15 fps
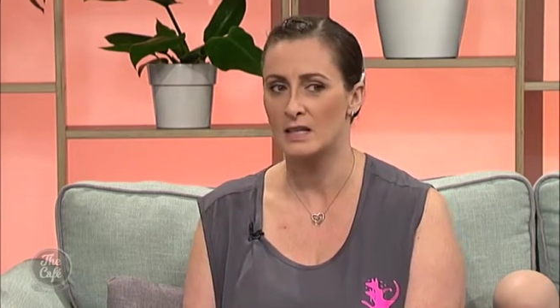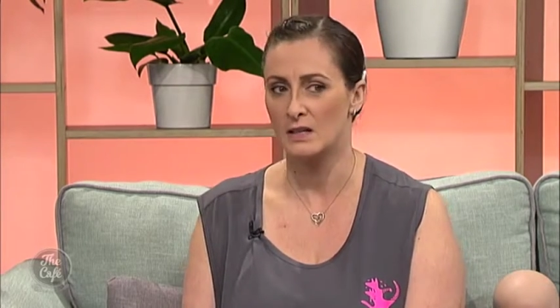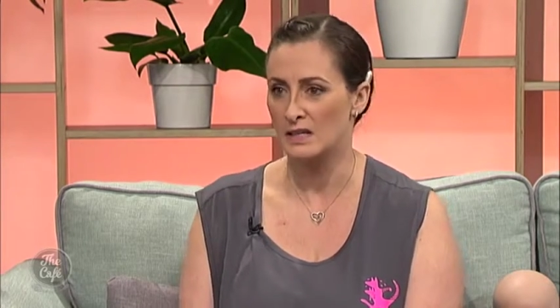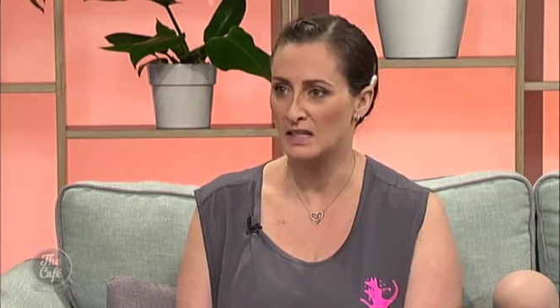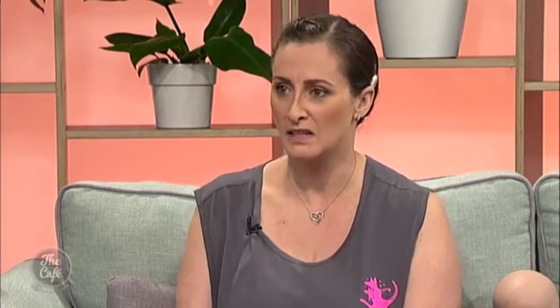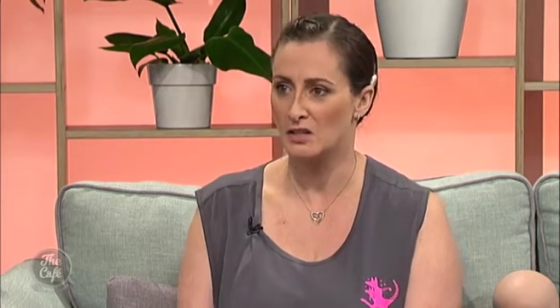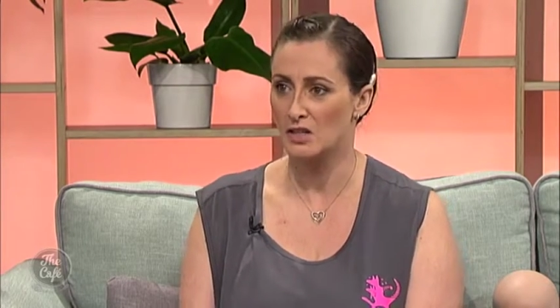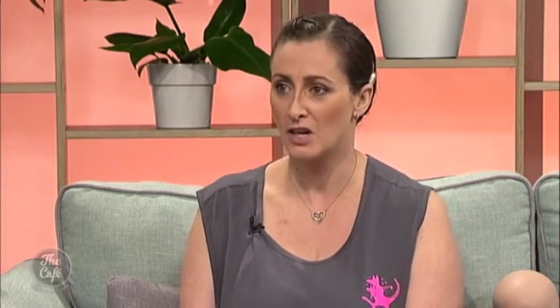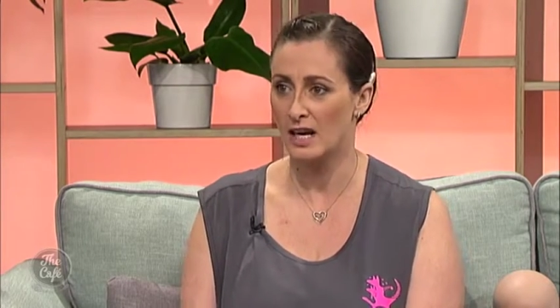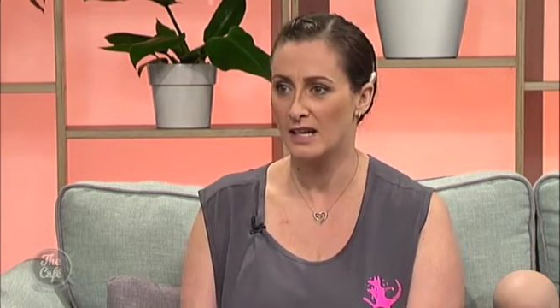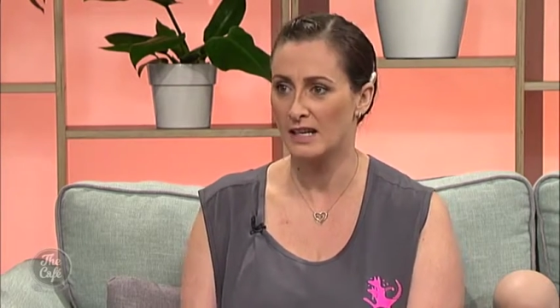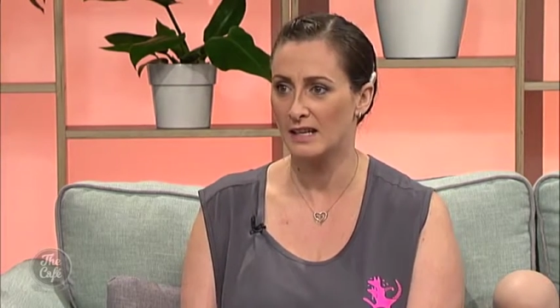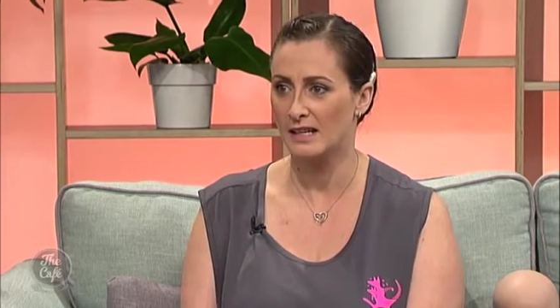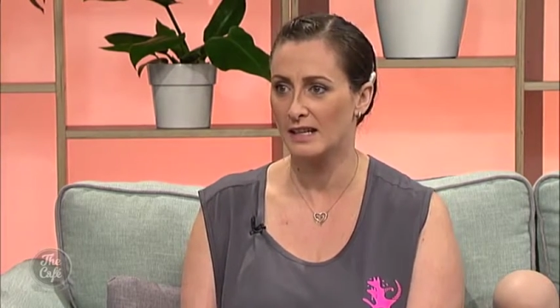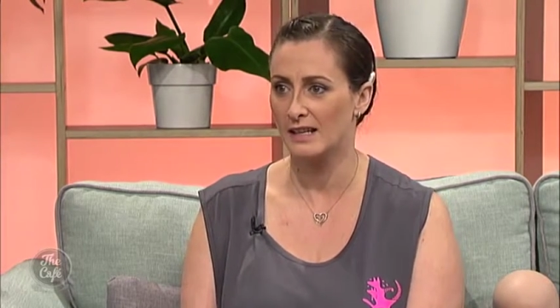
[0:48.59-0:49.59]
So I did the
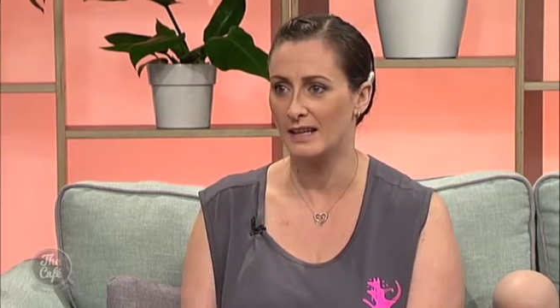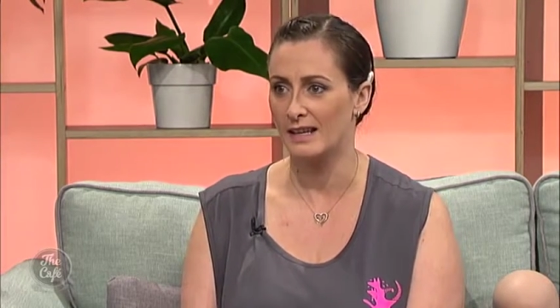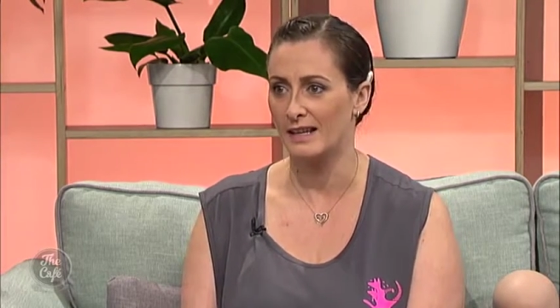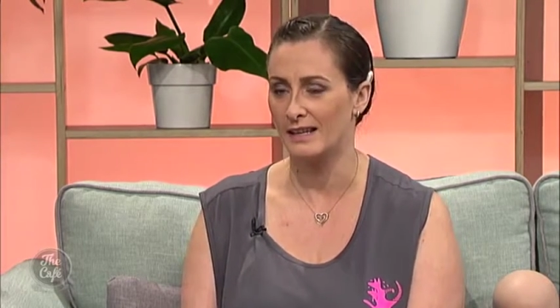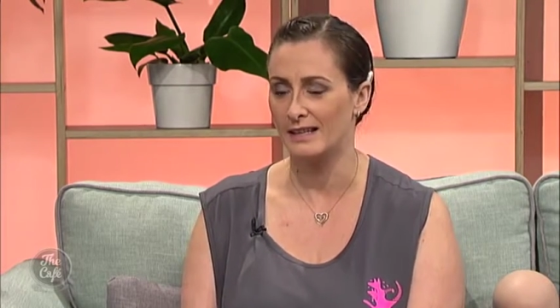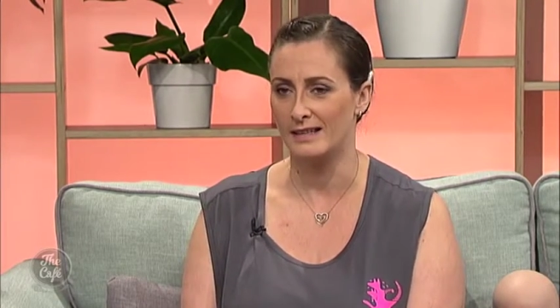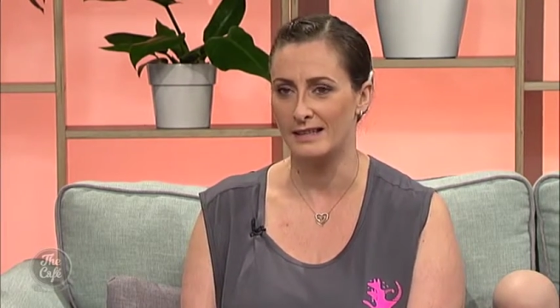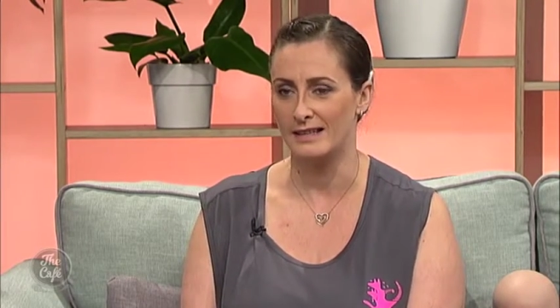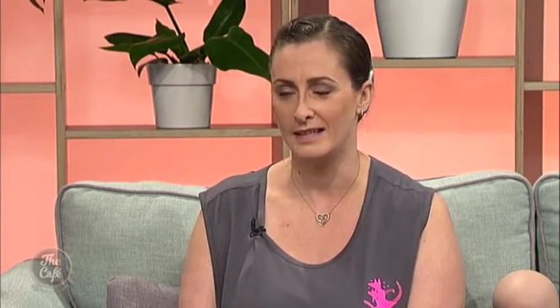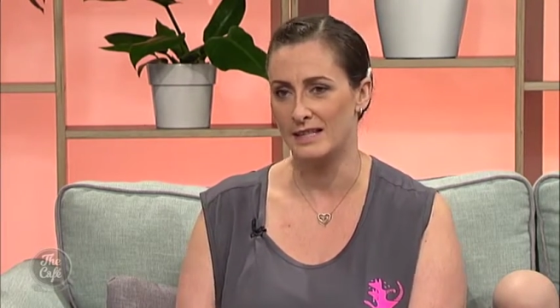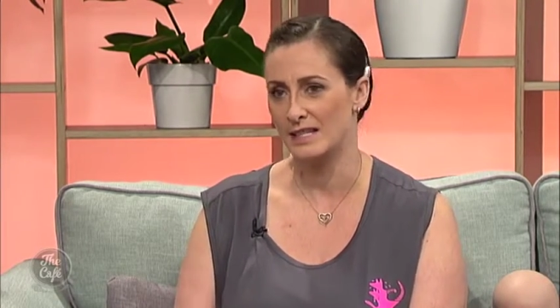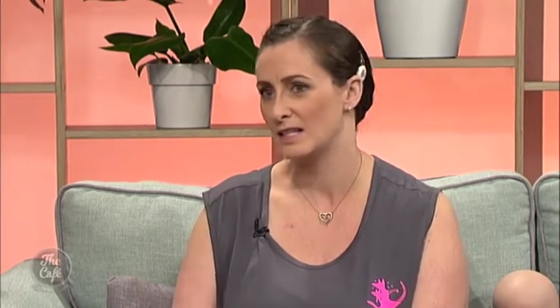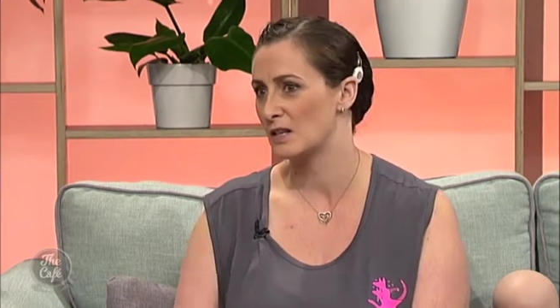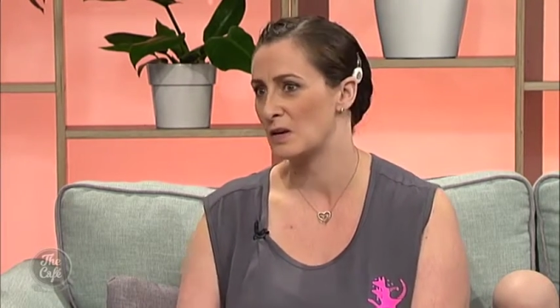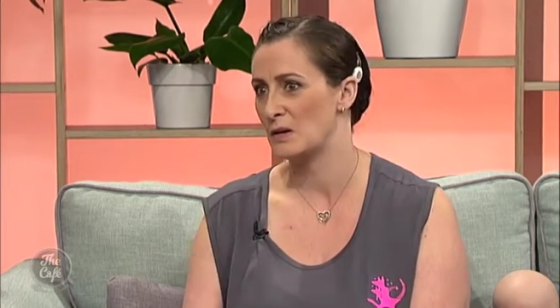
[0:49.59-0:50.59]
training, and
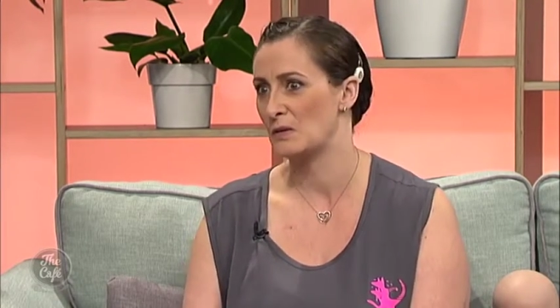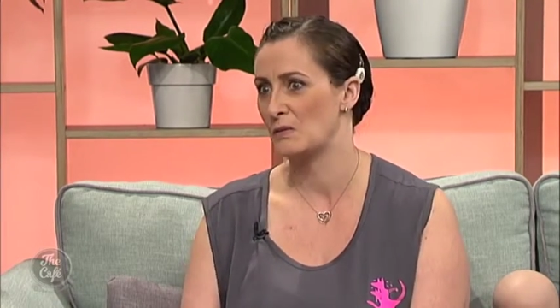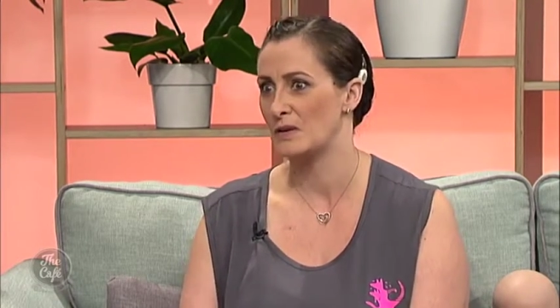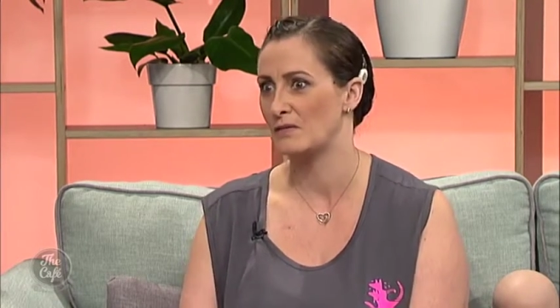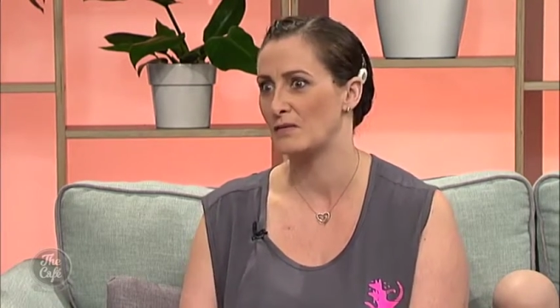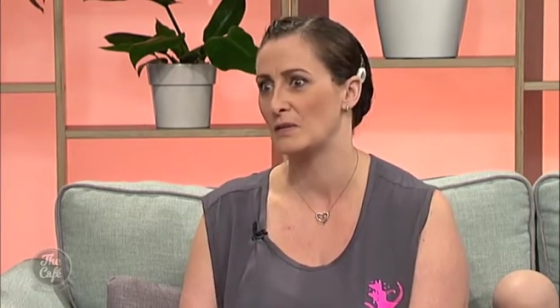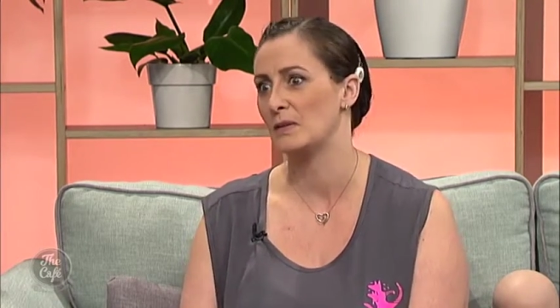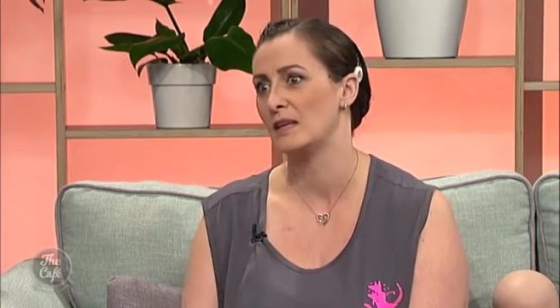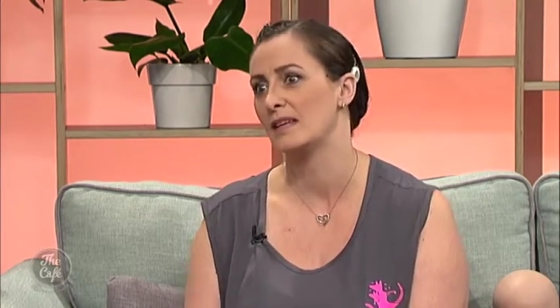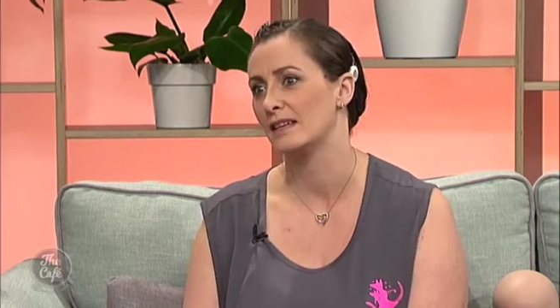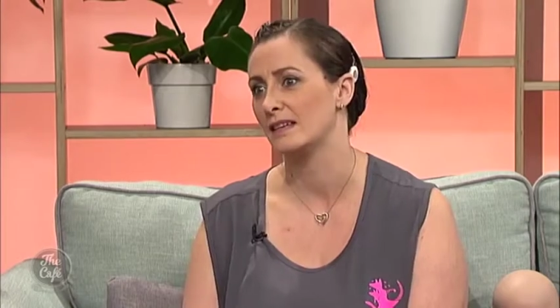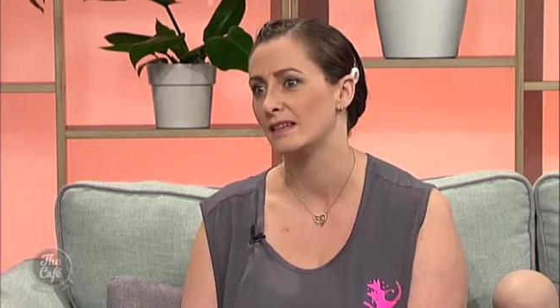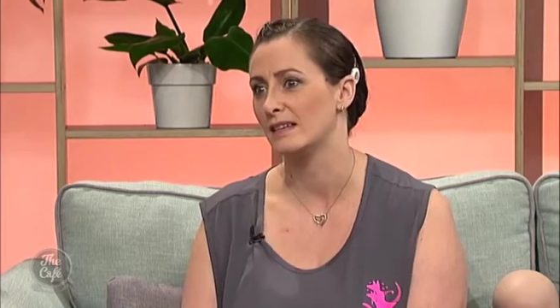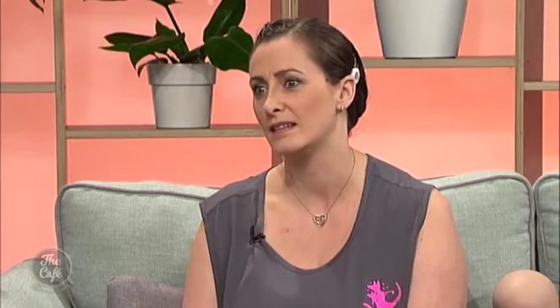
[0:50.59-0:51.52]
it just kind of went from there.